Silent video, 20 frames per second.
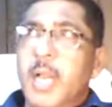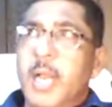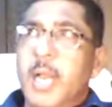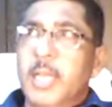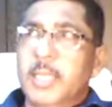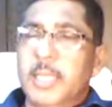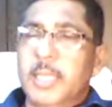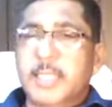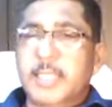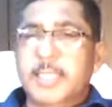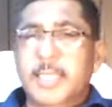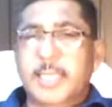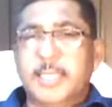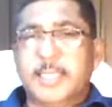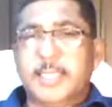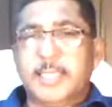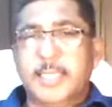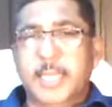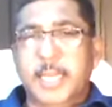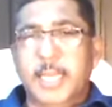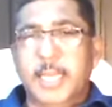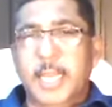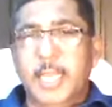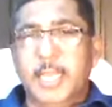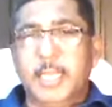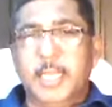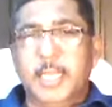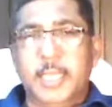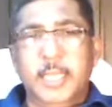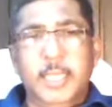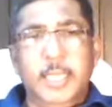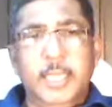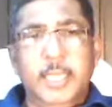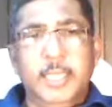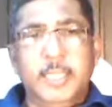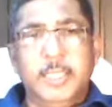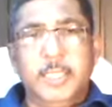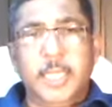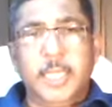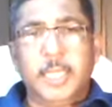other sects like
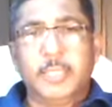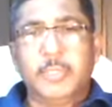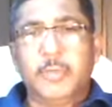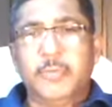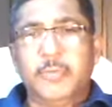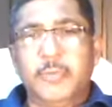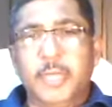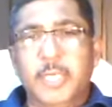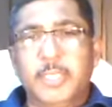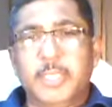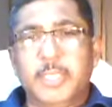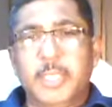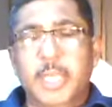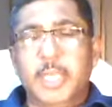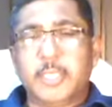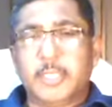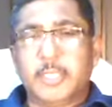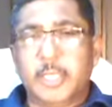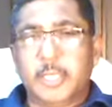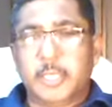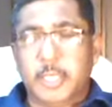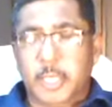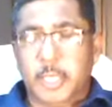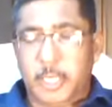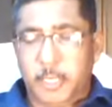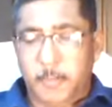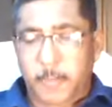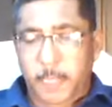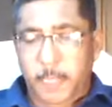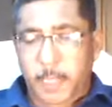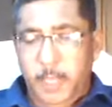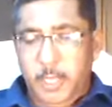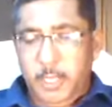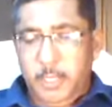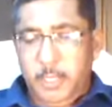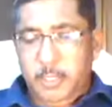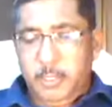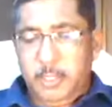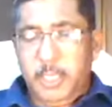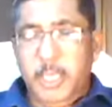Church of Christ, etc.,
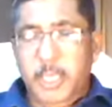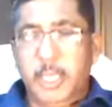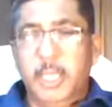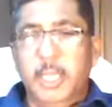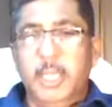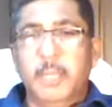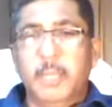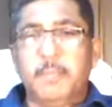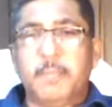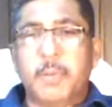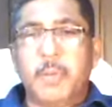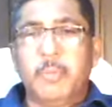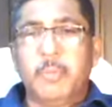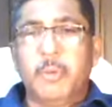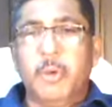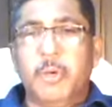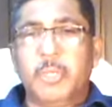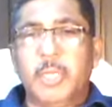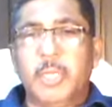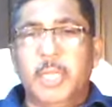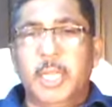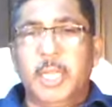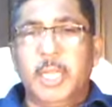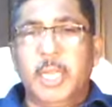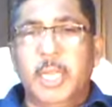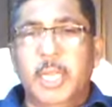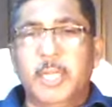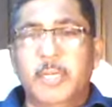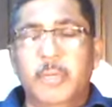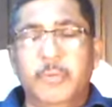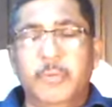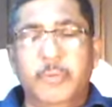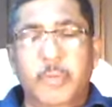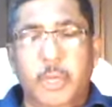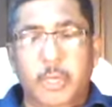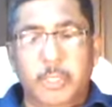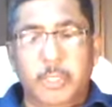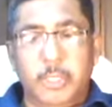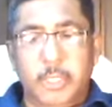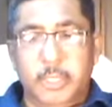they promote a kind of
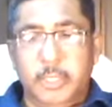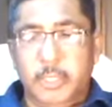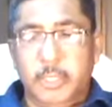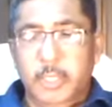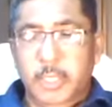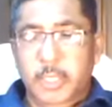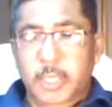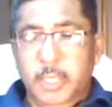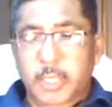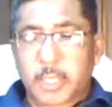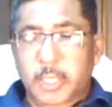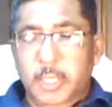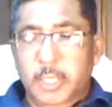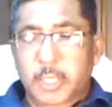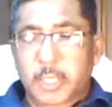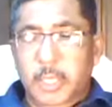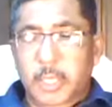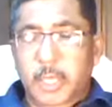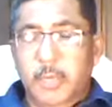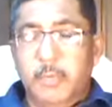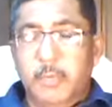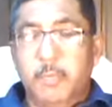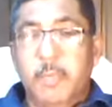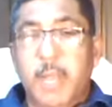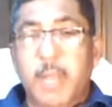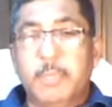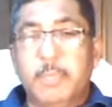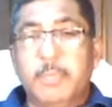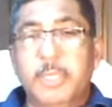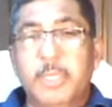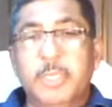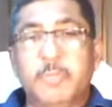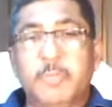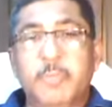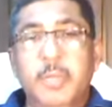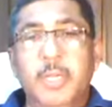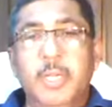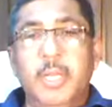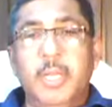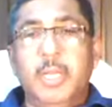doctrine of
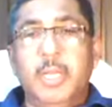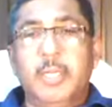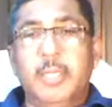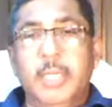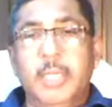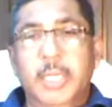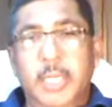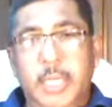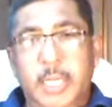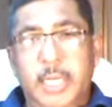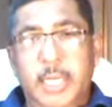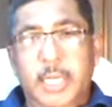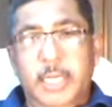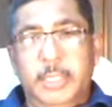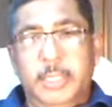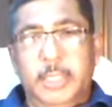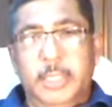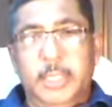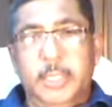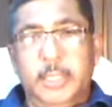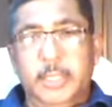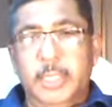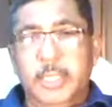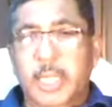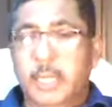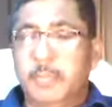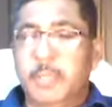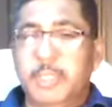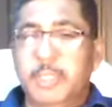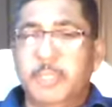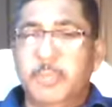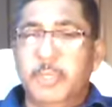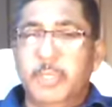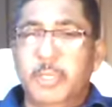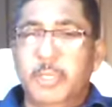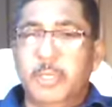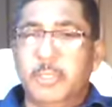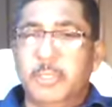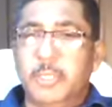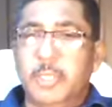baptismal regeneration. That means
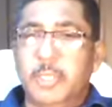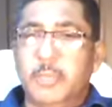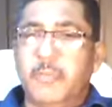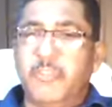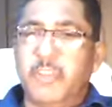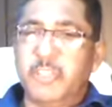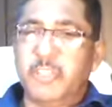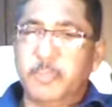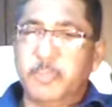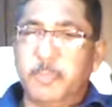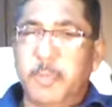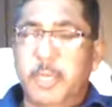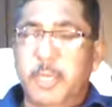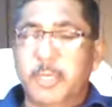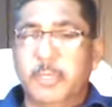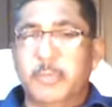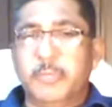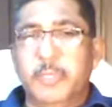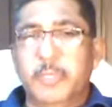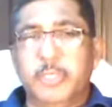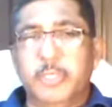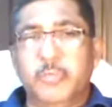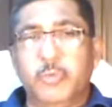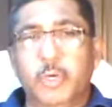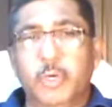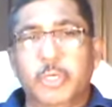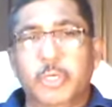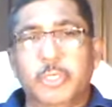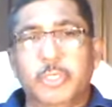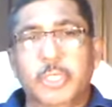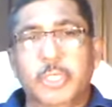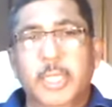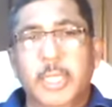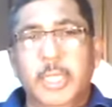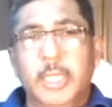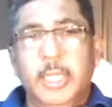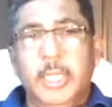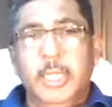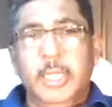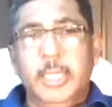because in the first part of this verse,
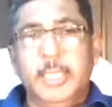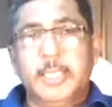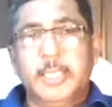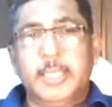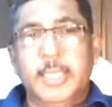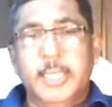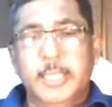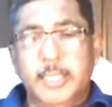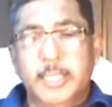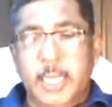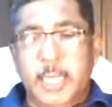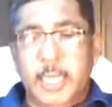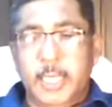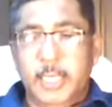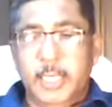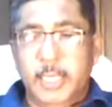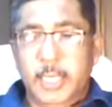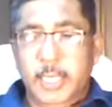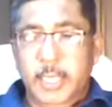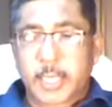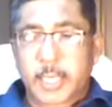it says that